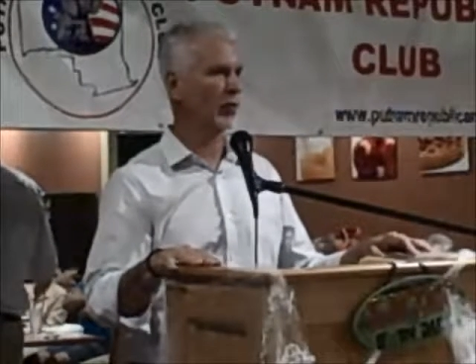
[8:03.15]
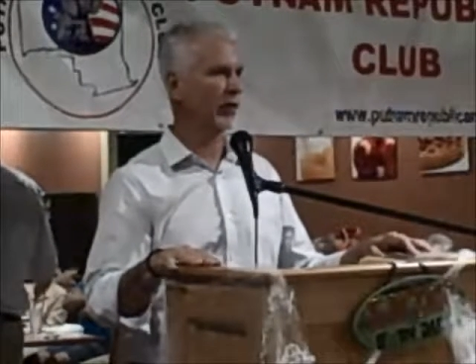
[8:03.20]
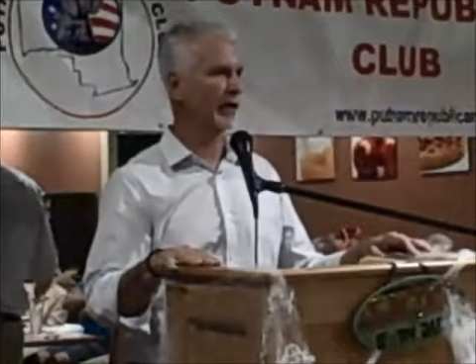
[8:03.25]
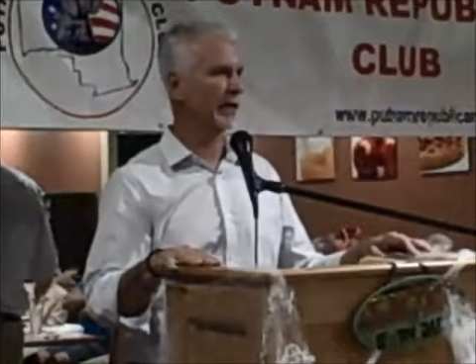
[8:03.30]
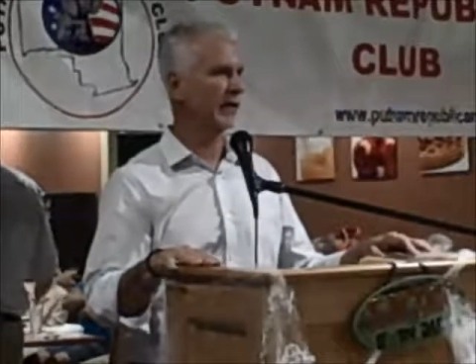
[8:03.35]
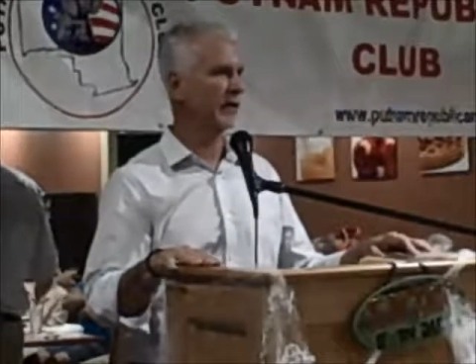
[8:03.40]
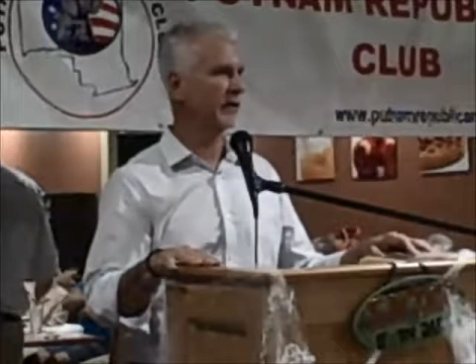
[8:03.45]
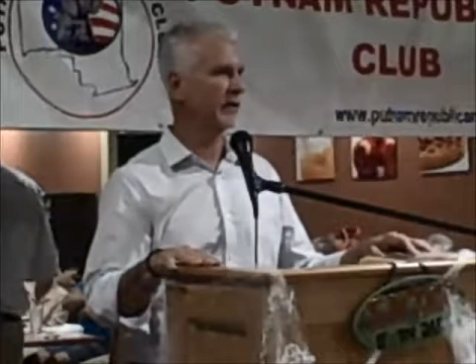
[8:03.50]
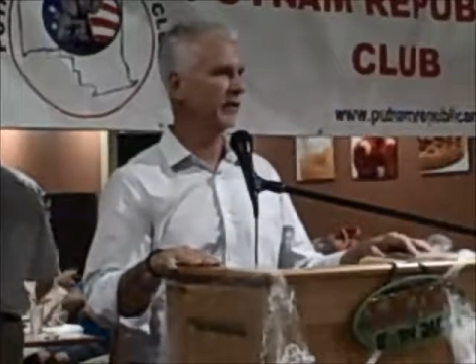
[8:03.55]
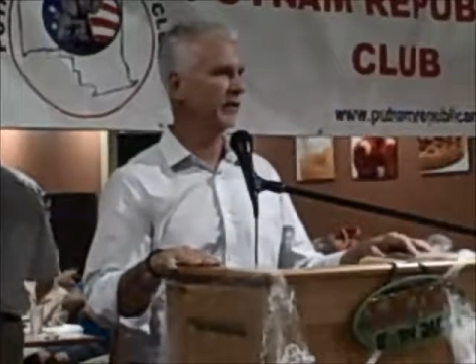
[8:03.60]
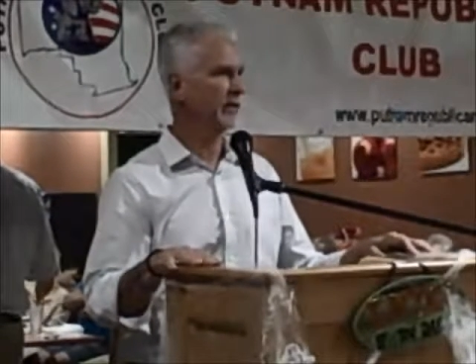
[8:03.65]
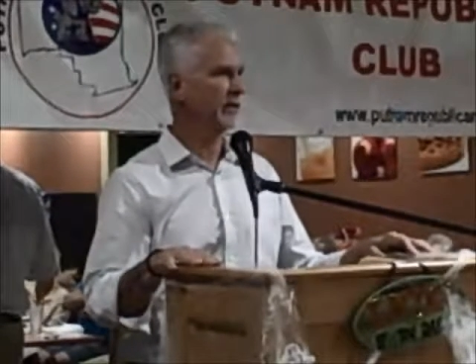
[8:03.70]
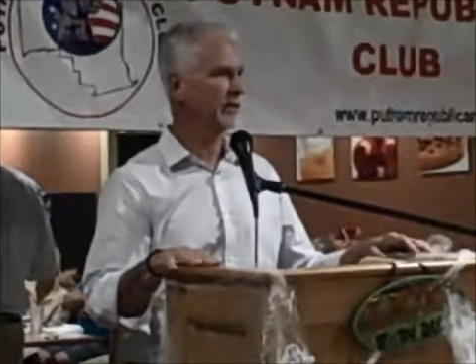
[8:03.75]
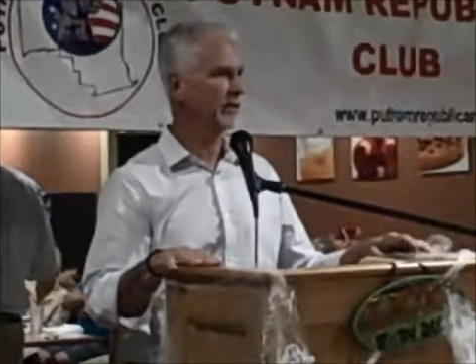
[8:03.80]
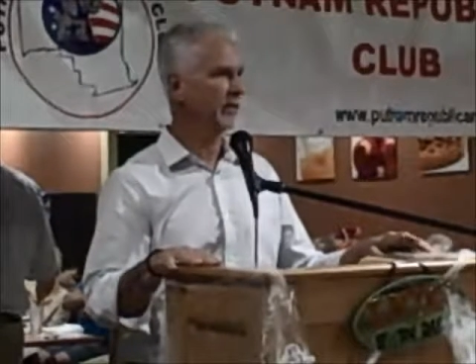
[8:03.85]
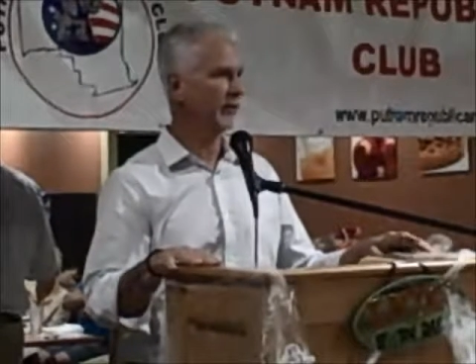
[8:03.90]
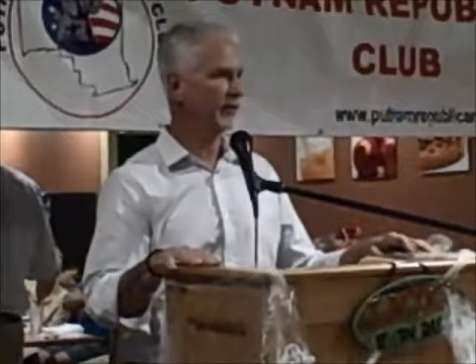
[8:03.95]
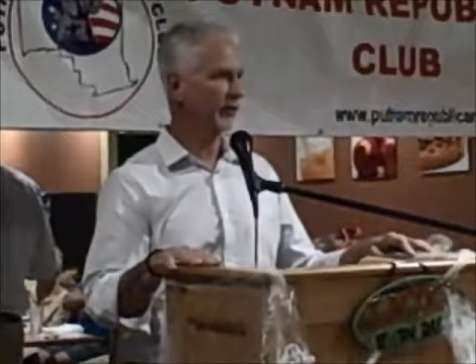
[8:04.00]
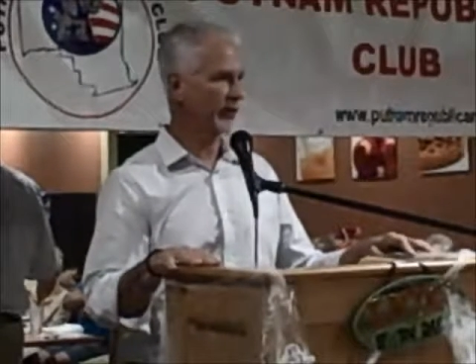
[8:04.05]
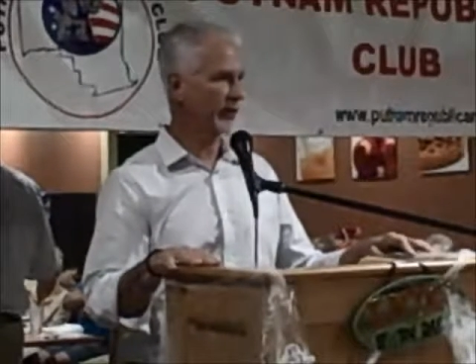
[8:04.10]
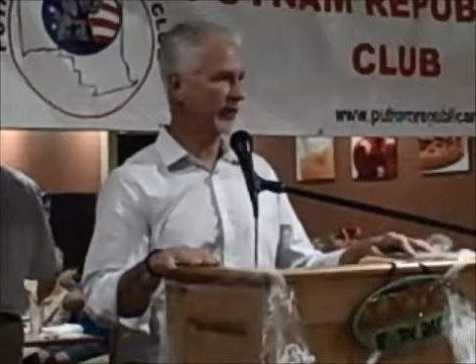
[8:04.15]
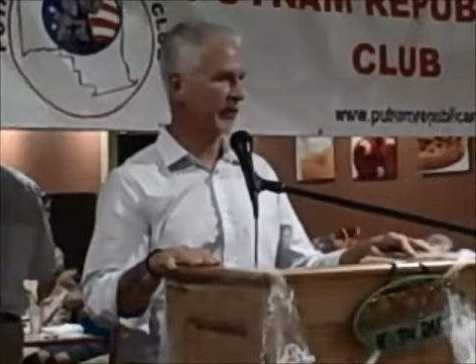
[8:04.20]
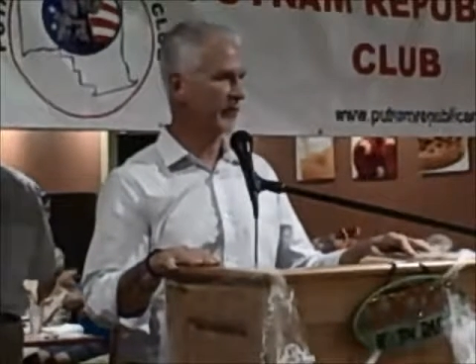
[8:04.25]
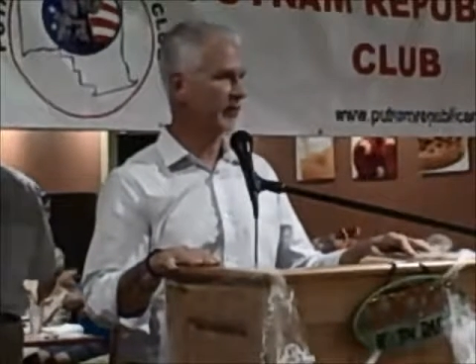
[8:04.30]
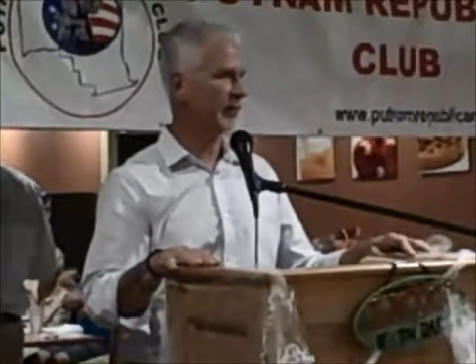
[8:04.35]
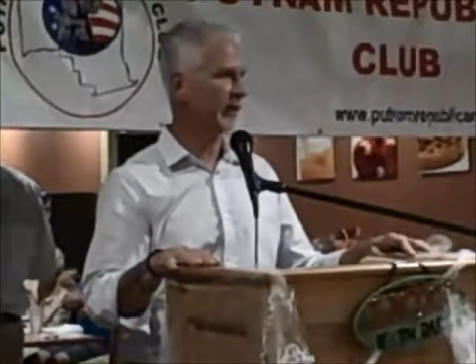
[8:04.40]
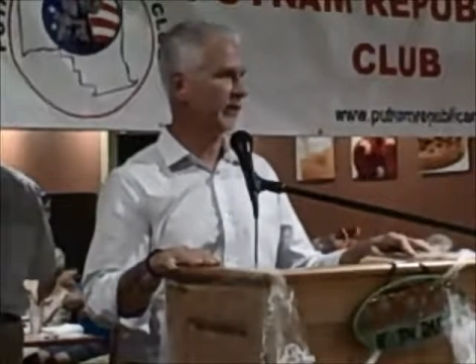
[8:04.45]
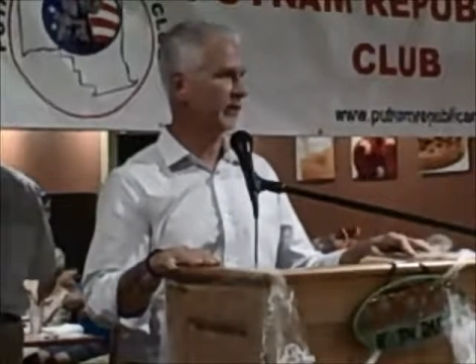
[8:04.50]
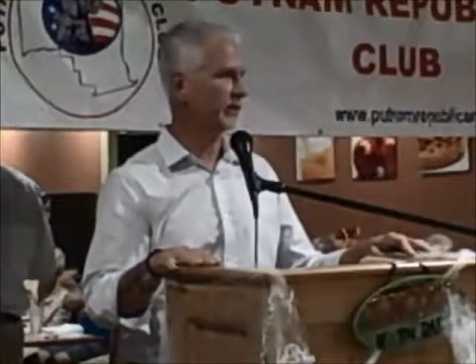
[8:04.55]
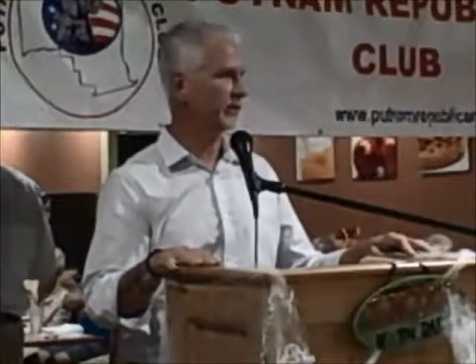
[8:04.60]
week for
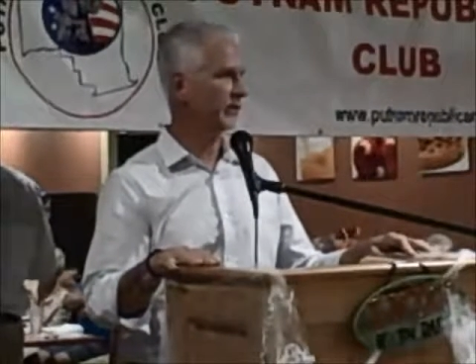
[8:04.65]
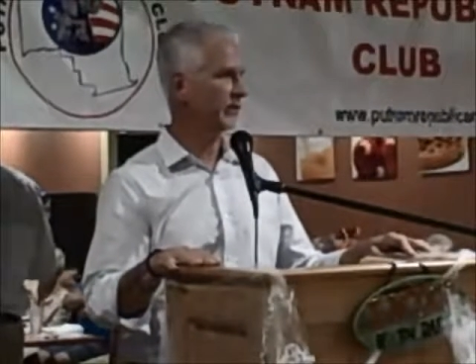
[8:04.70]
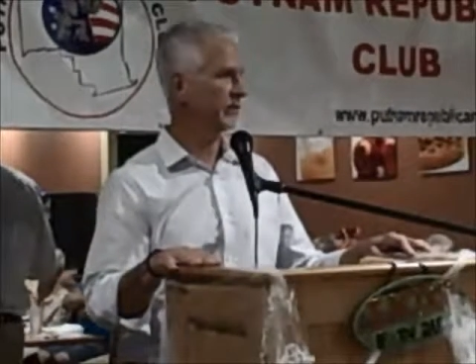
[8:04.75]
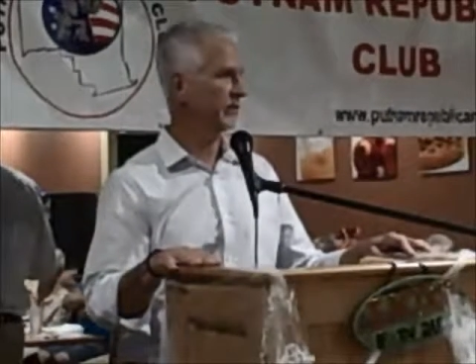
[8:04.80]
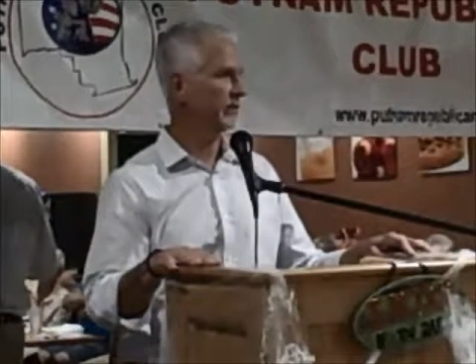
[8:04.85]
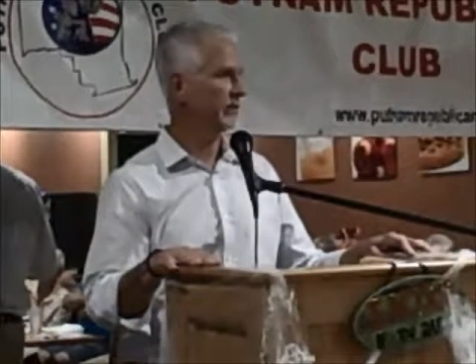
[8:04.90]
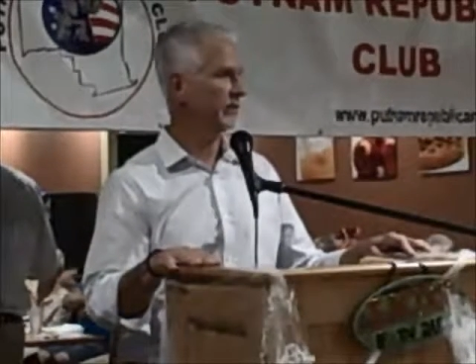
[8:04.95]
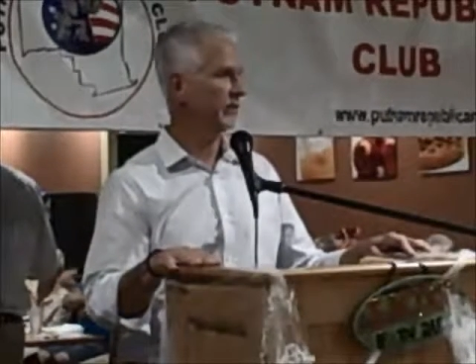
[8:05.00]
6 months.